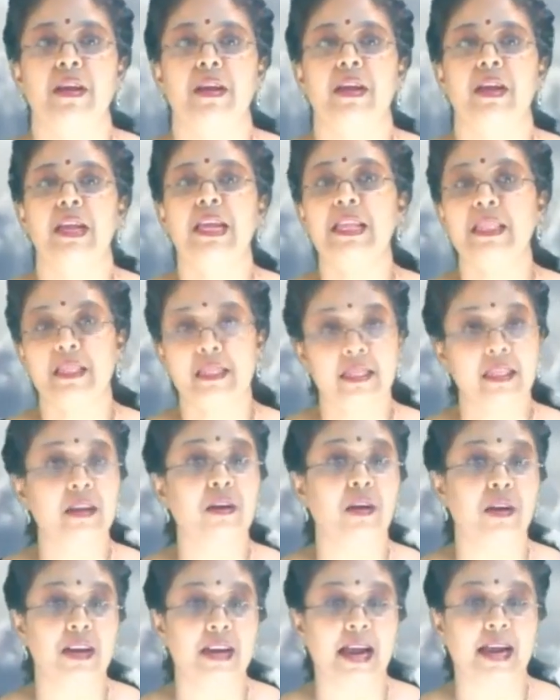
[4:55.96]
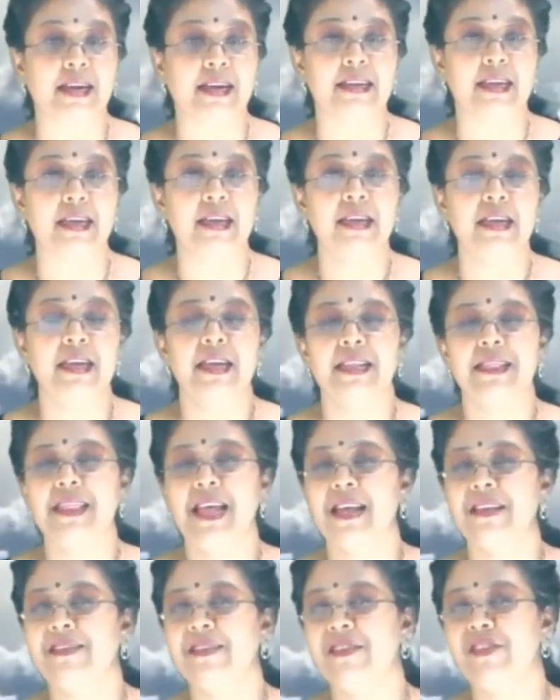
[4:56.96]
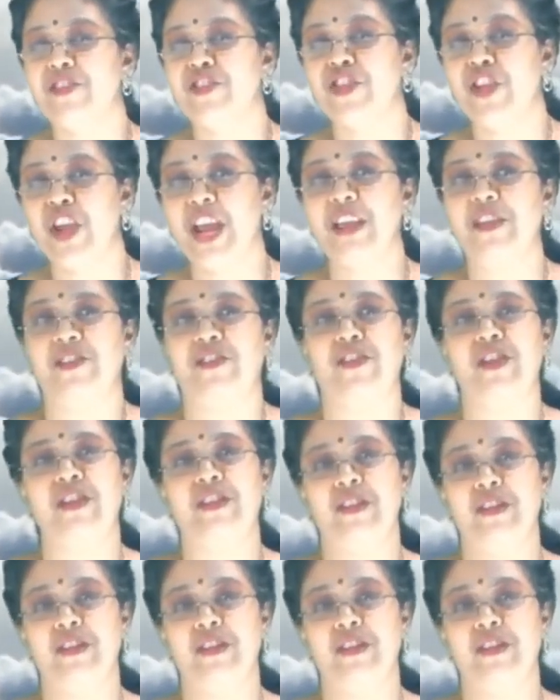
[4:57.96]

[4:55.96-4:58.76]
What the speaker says: in the conductor, there is a change in the